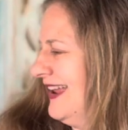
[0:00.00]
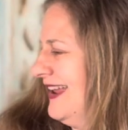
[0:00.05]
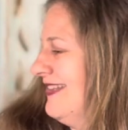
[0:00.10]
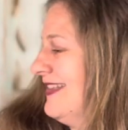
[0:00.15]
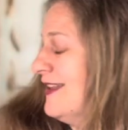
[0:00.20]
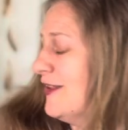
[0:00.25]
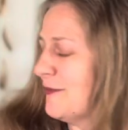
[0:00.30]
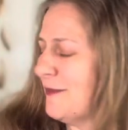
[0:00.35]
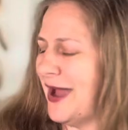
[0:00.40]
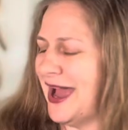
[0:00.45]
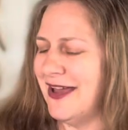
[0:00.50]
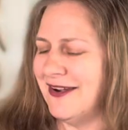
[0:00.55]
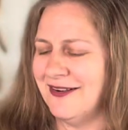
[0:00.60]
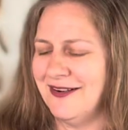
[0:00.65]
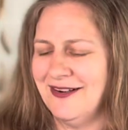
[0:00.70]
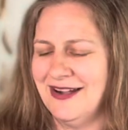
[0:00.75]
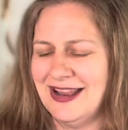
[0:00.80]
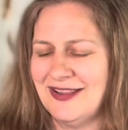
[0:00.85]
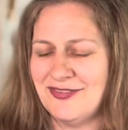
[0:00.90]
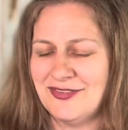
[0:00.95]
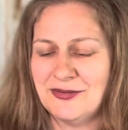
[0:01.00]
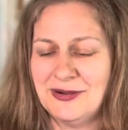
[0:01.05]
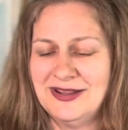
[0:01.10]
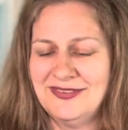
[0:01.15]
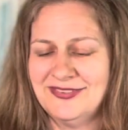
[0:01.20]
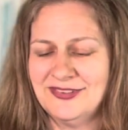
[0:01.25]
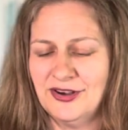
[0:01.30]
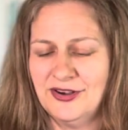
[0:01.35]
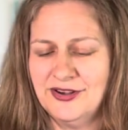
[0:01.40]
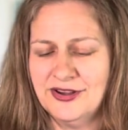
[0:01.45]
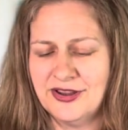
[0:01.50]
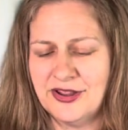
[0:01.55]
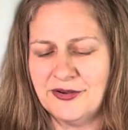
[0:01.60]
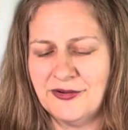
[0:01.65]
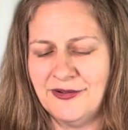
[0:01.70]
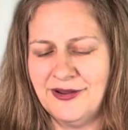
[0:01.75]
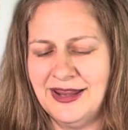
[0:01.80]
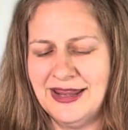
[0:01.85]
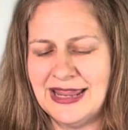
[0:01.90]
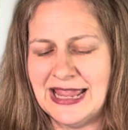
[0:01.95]
this pattern, and so I started
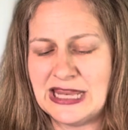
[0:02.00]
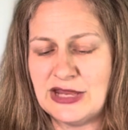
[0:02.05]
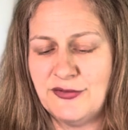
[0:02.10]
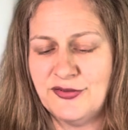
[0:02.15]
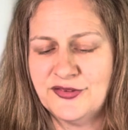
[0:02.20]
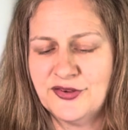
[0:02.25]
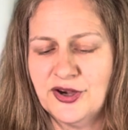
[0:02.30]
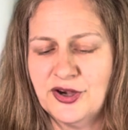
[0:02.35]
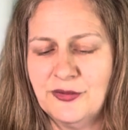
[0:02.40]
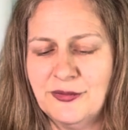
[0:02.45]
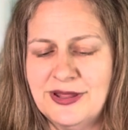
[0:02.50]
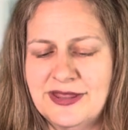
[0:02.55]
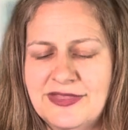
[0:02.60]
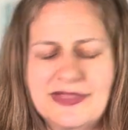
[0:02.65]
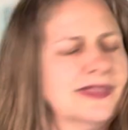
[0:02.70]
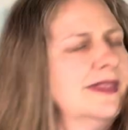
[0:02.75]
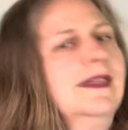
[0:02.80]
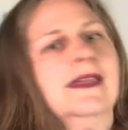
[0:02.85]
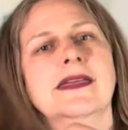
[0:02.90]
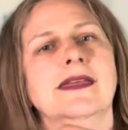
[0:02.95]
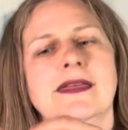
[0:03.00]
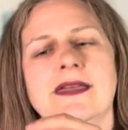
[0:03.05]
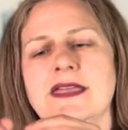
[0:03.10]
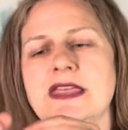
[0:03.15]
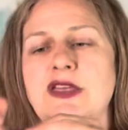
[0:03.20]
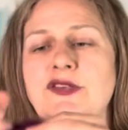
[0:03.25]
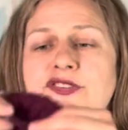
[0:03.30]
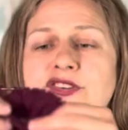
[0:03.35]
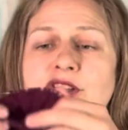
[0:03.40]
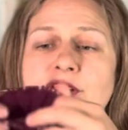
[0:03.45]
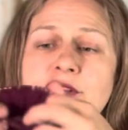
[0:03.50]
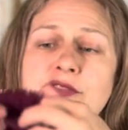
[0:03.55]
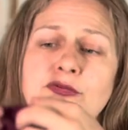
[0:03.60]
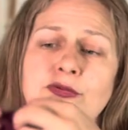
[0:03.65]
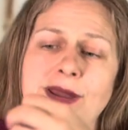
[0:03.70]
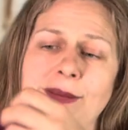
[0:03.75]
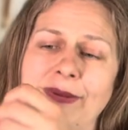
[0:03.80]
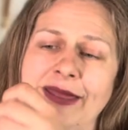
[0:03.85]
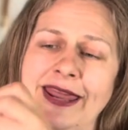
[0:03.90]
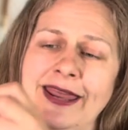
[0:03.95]
going, and you start in
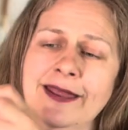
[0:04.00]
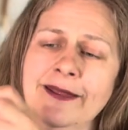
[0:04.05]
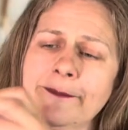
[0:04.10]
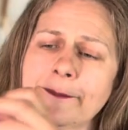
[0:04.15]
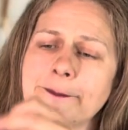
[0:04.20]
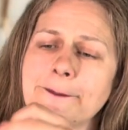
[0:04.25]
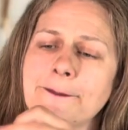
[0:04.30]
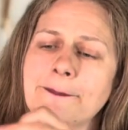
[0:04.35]
ribbing,